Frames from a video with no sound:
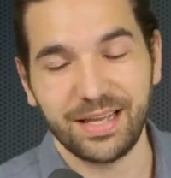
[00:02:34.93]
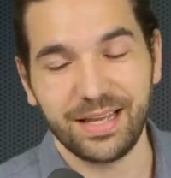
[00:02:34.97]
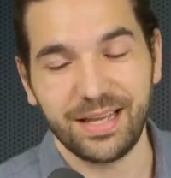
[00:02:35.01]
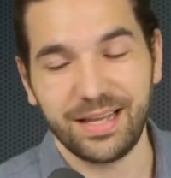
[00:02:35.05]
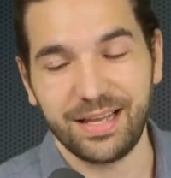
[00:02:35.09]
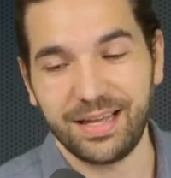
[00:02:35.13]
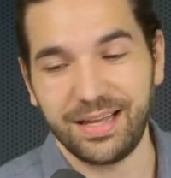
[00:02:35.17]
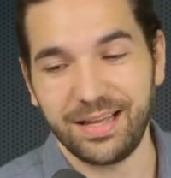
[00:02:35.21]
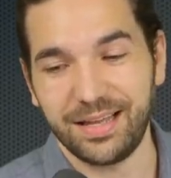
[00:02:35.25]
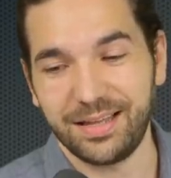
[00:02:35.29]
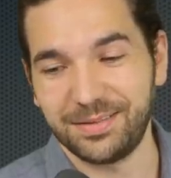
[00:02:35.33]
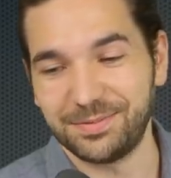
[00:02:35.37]

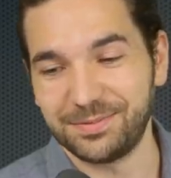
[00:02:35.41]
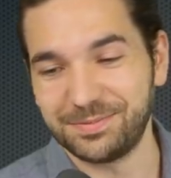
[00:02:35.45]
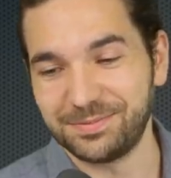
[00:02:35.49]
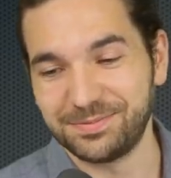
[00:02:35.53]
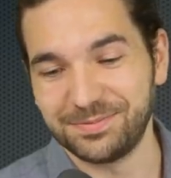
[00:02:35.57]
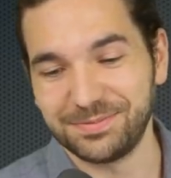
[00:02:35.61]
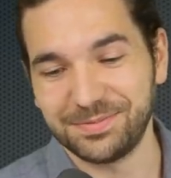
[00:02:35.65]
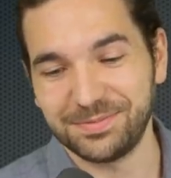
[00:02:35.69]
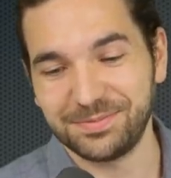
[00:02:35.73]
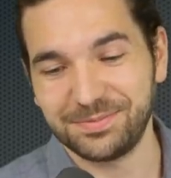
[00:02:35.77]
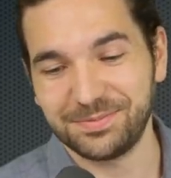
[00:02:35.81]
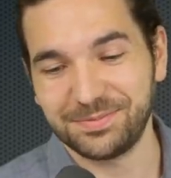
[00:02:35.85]

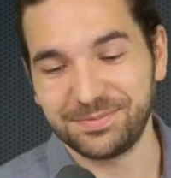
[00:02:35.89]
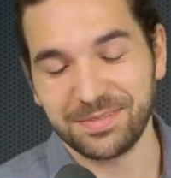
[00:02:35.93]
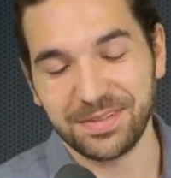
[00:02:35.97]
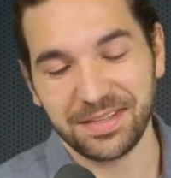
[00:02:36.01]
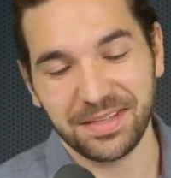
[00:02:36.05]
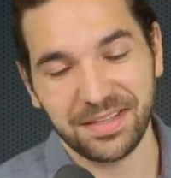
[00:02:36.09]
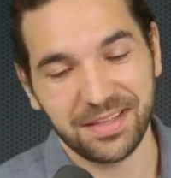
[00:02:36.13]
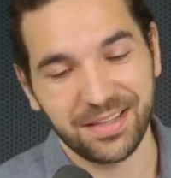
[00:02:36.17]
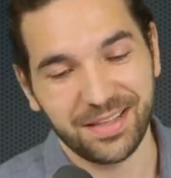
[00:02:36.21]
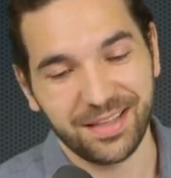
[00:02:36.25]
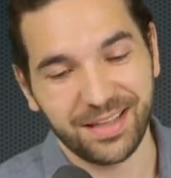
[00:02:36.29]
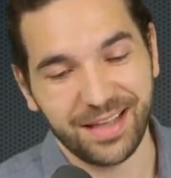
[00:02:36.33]

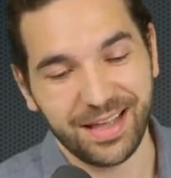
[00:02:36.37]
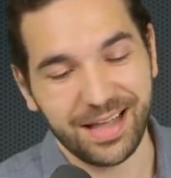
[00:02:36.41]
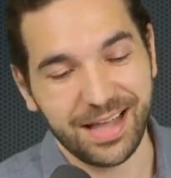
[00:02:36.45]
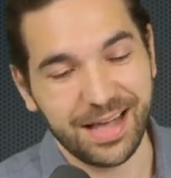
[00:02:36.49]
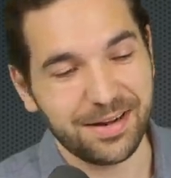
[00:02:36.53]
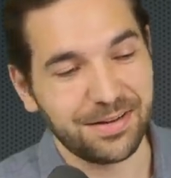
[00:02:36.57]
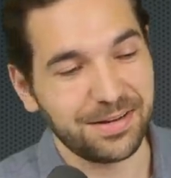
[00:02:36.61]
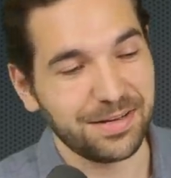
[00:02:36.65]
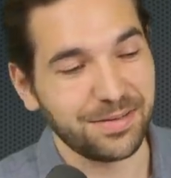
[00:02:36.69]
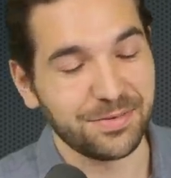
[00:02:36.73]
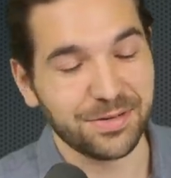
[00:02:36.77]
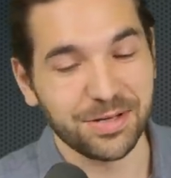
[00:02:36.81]

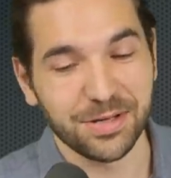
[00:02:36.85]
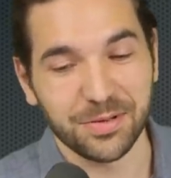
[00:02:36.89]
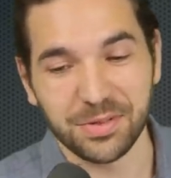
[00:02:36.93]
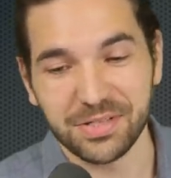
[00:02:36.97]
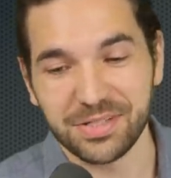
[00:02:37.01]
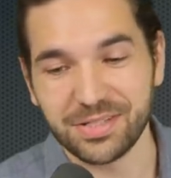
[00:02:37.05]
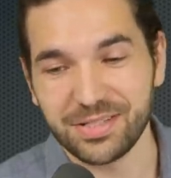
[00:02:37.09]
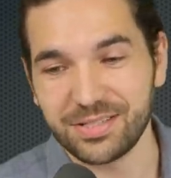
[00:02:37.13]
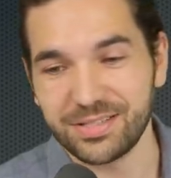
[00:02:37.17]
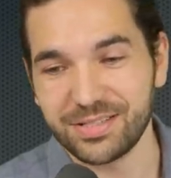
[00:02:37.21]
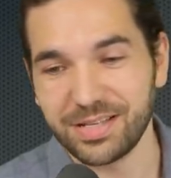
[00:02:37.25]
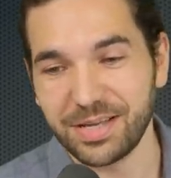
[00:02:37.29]
I don't even know
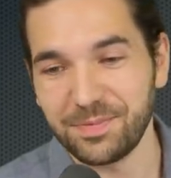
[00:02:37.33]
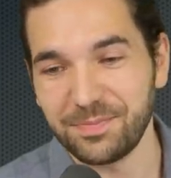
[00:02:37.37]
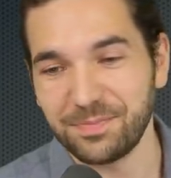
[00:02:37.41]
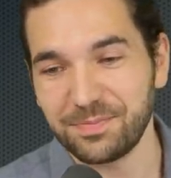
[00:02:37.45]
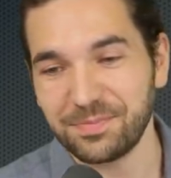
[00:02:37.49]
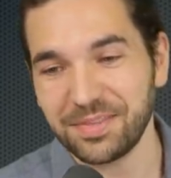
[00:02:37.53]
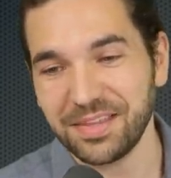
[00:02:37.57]
what to say.